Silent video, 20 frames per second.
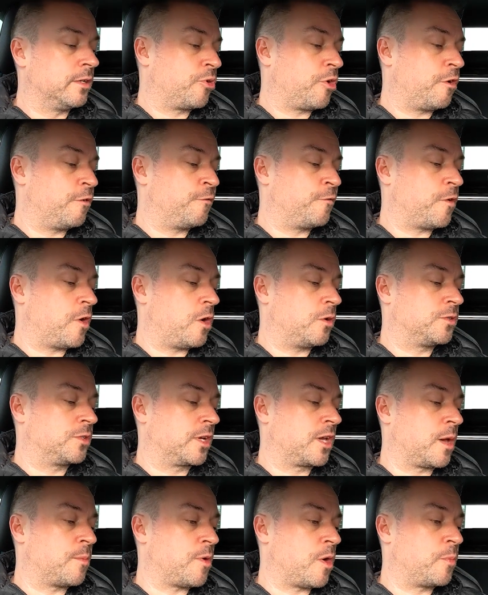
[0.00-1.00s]
profile to
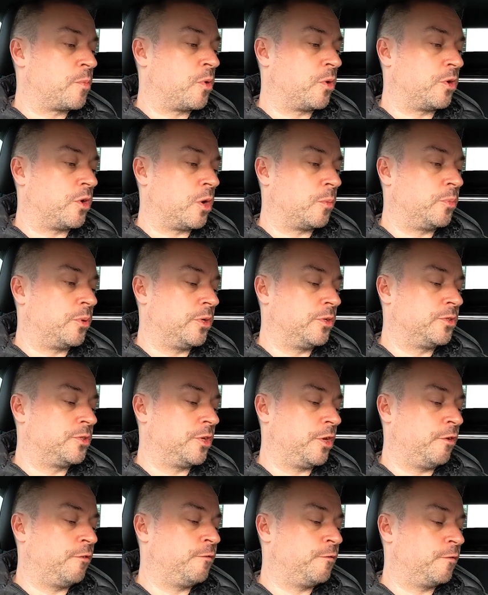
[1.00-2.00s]
come up on our
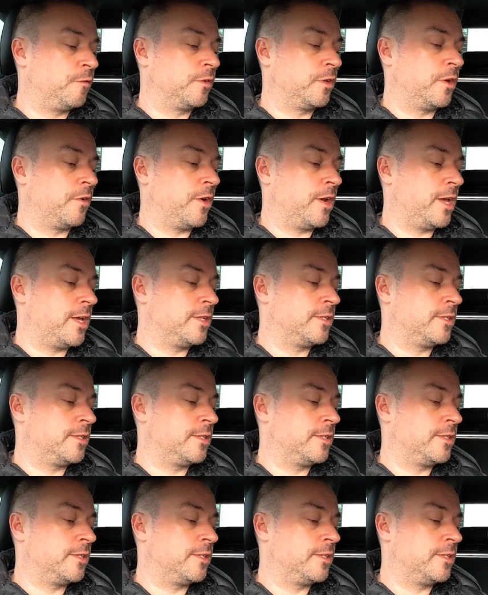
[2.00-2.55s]
Bluetooth. Here it